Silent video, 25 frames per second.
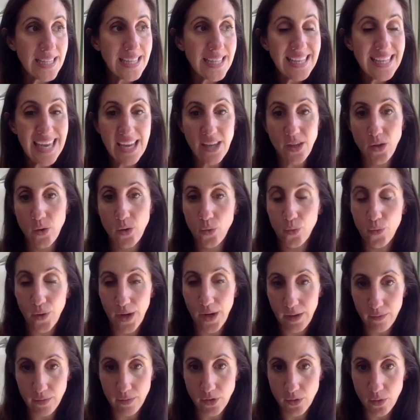get you
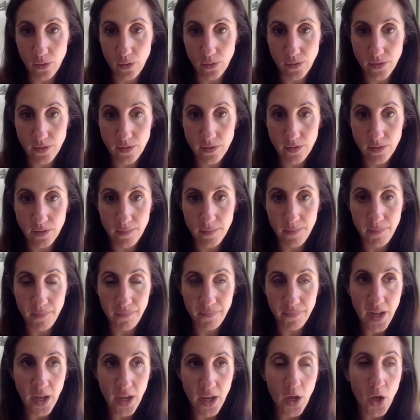great results.
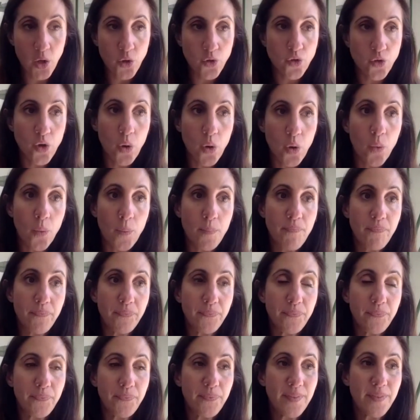So
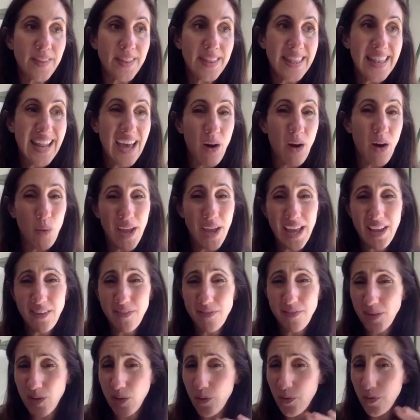now if
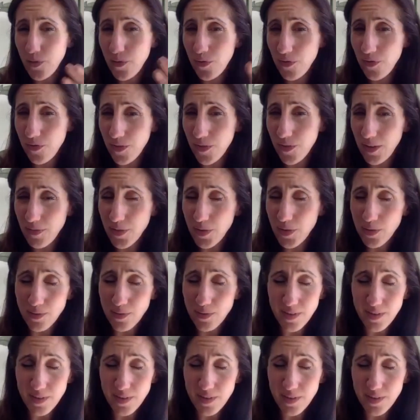you're